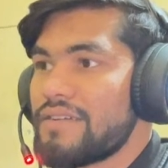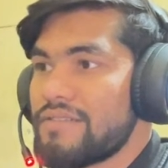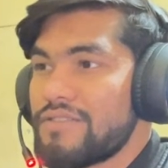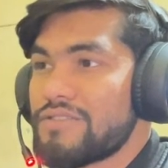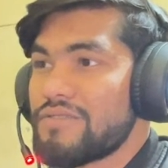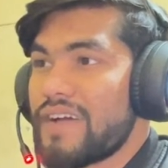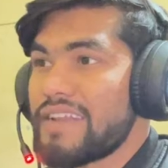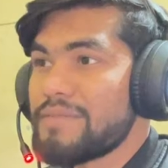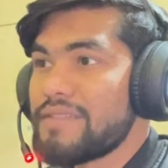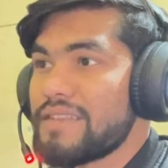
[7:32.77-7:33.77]

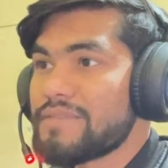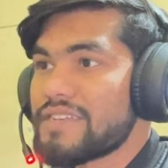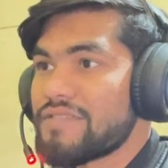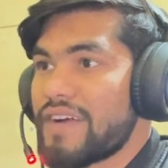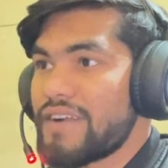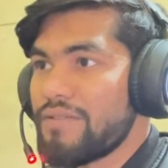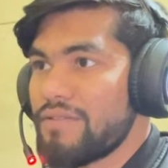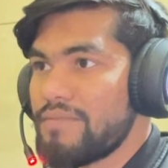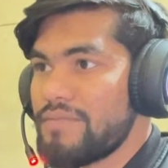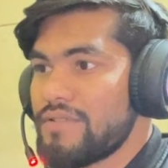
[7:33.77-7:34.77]
variable name is Android
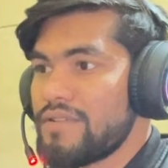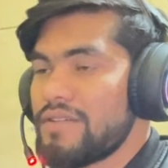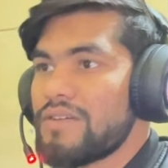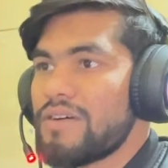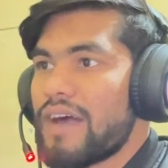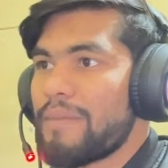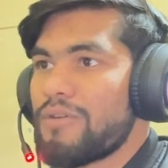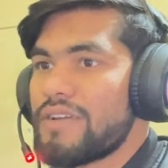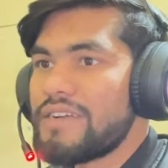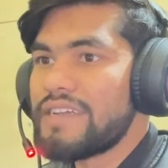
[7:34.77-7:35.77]
home. I've already